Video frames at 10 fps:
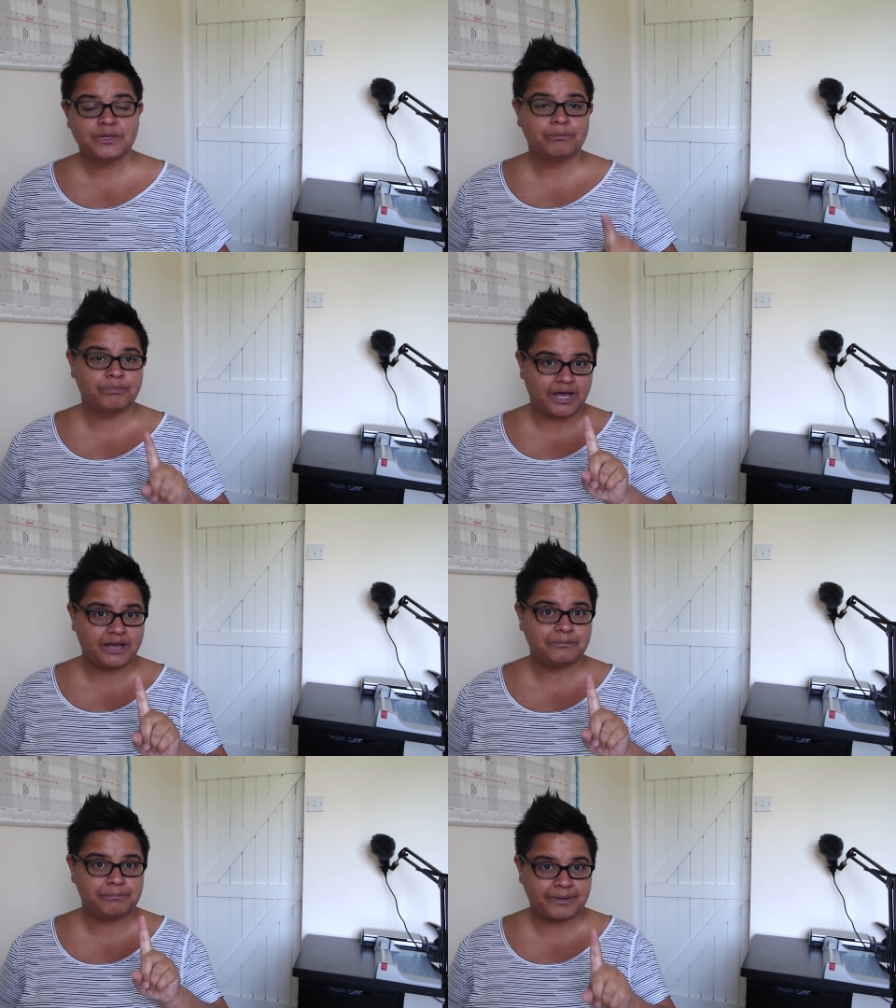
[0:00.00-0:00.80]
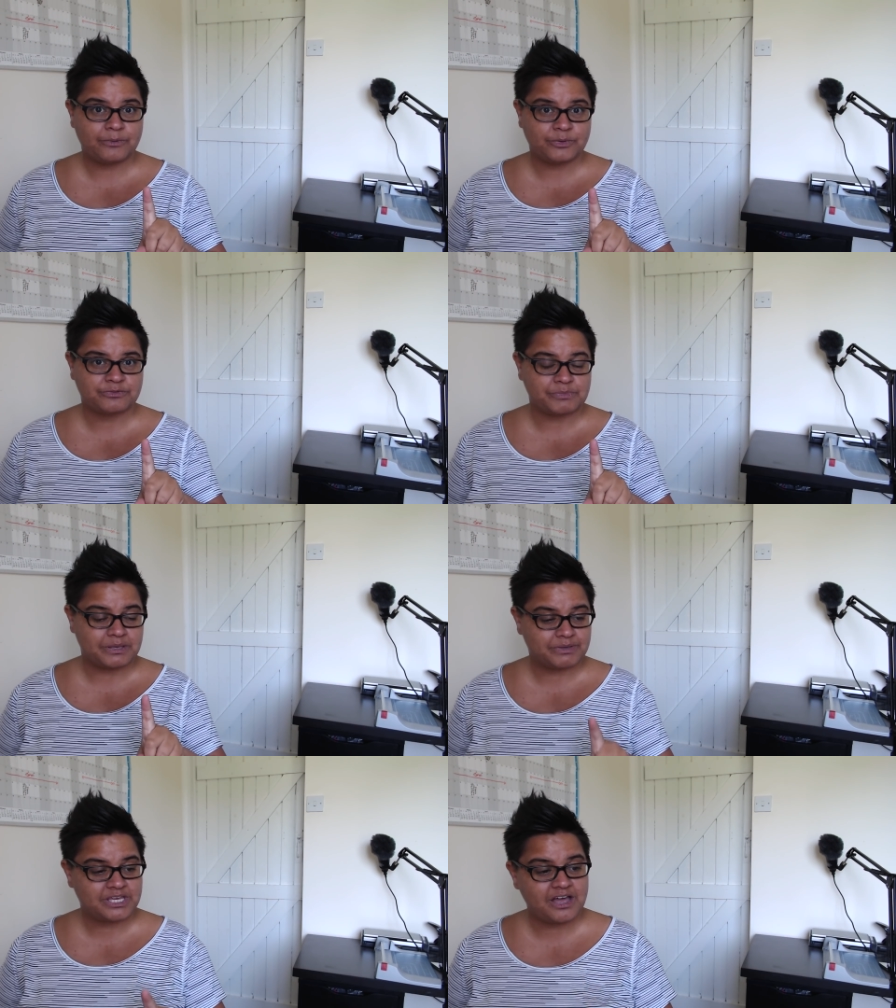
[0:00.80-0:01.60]
But bear with me
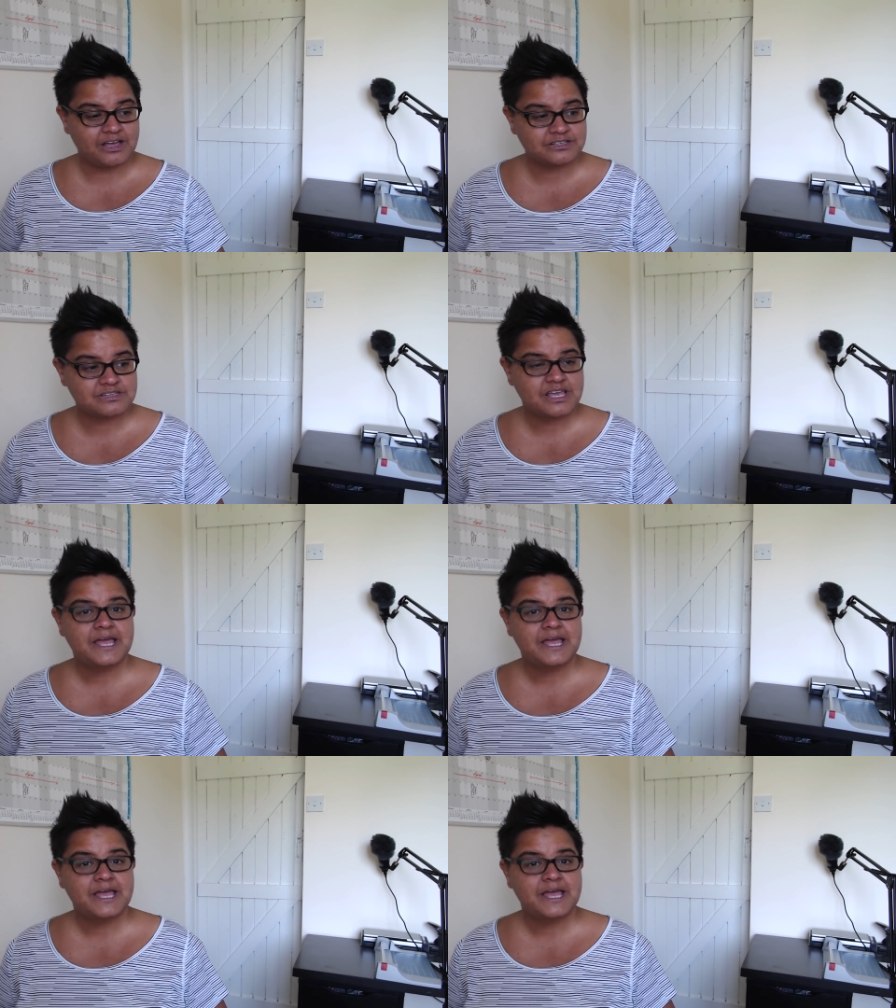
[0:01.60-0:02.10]
because